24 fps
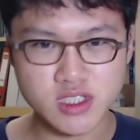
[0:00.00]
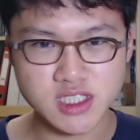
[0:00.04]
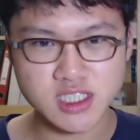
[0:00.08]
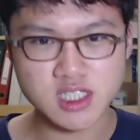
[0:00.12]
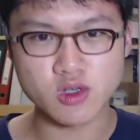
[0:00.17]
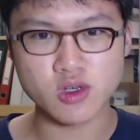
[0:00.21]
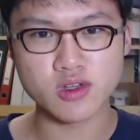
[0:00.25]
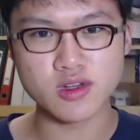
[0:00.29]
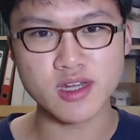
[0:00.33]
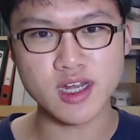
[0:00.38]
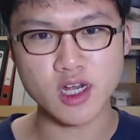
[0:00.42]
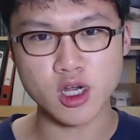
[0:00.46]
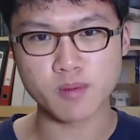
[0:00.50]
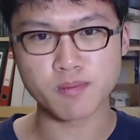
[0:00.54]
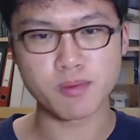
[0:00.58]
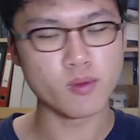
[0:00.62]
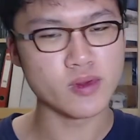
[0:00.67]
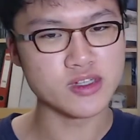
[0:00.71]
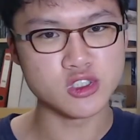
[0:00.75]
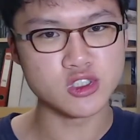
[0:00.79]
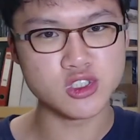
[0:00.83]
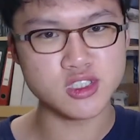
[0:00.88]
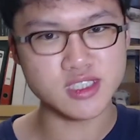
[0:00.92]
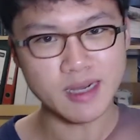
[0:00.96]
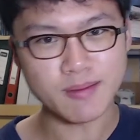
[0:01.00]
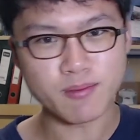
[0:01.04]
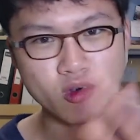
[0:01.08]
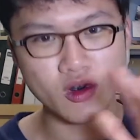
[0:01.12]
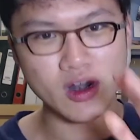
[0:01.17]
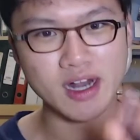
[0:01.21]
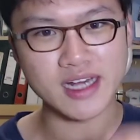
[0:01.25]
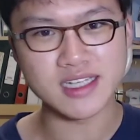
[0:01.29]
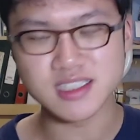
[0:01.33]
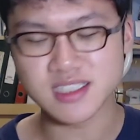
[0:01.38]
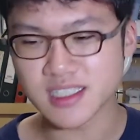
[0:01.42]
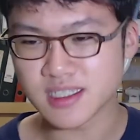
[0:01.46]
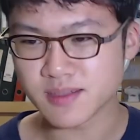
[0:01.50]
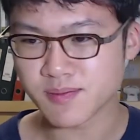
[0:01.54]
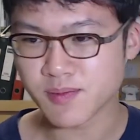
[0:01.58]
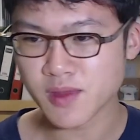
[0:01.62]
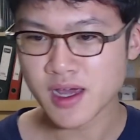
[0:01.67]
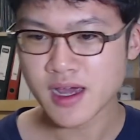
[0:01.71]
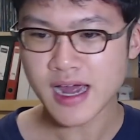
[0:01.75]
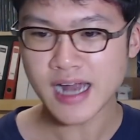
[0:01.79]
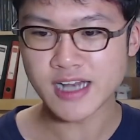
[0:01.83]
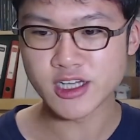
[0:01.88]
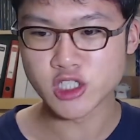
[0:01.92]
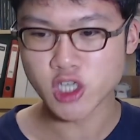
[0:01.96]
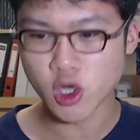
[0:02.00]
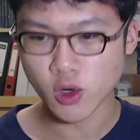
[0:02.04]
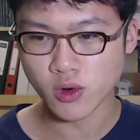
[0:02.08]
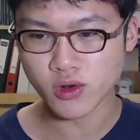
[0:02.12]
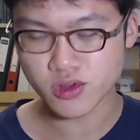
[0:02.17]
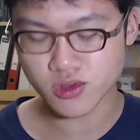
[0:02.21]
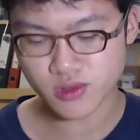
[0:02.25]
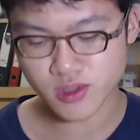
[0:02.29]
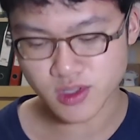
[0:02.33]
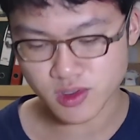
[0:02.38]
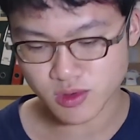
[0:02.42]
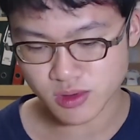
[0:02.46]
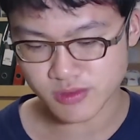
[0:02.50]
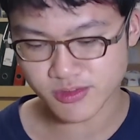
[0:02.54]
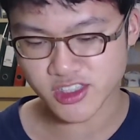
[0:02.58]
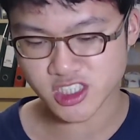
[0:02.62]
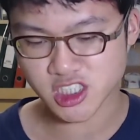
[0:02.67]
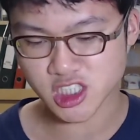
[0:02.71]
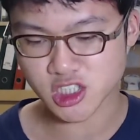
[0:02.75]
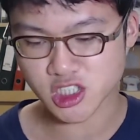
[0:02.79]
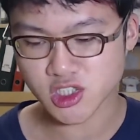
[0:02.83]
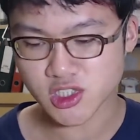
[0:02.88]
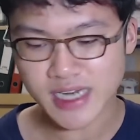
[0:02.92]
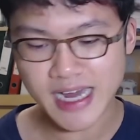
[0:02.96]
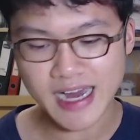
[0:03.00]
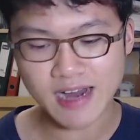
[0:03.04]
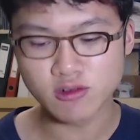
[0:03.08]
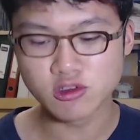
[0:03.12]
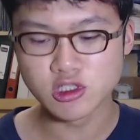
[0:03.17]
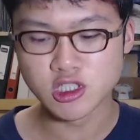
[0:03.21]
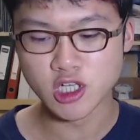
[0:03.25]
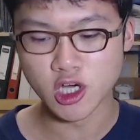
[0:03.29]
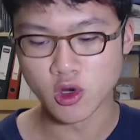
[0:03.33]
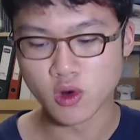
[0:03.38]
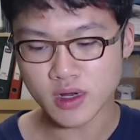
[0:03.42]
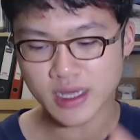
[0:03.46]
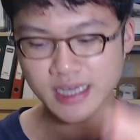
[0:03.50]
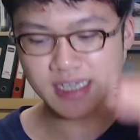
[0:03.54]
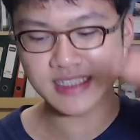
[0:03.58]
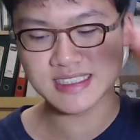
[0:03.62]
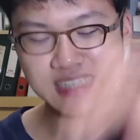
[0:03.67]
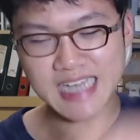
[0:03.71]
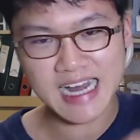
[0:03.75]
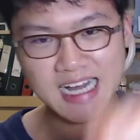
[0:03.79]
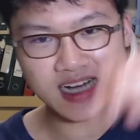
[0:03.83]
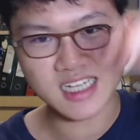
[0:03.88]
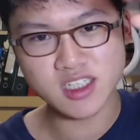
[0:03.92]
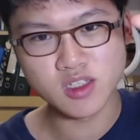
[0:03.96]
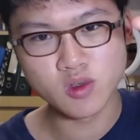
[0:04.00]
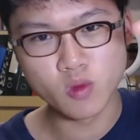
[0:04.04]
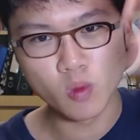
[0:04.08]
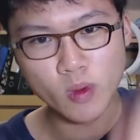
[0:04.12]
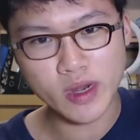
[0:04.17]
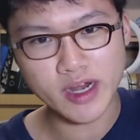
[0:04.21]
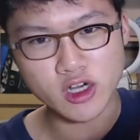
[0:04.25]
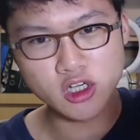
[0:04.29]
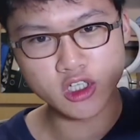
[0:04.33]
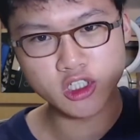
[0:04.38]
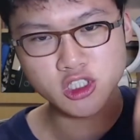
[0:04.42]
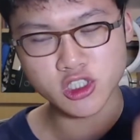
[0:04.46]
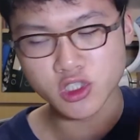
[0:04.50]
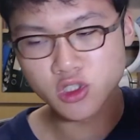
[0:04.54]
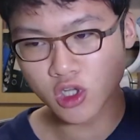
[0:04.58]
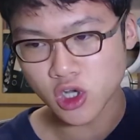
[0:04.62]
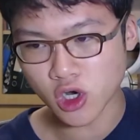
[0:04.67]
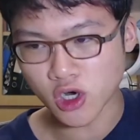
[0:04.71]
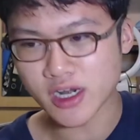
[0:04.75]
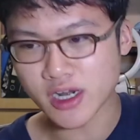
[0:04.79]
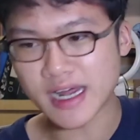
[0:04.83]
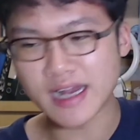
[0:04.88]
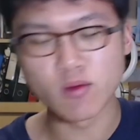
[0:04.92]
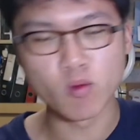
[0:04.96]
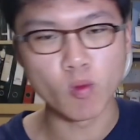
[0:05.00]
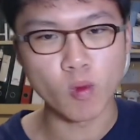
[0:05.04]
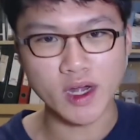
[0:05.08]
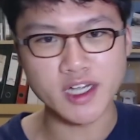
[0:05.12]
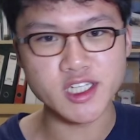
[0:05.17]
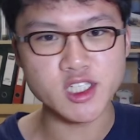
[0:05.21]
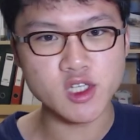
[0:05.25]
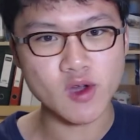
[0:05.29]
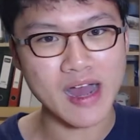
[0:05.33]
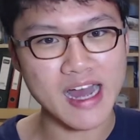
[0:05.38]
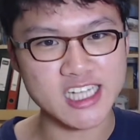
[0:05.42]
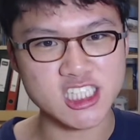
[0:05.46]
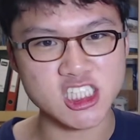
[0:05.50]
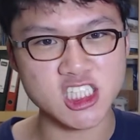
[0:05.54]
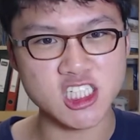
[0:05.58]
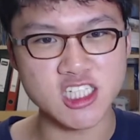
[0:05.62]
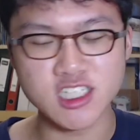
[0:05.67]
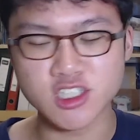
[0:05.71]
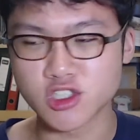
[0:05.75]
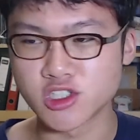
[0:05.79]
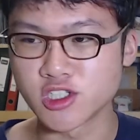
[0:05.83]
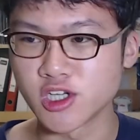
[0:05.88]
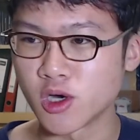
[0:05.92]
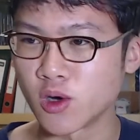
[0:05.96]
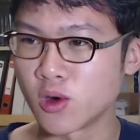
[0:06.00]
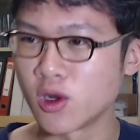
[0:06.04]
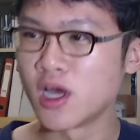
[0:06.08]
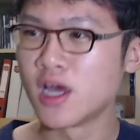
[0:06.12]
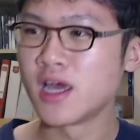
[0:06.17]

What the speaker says: here or there. But when you summarize it and you're going through the revision, you now know exactly where to learn and what you actually need to know,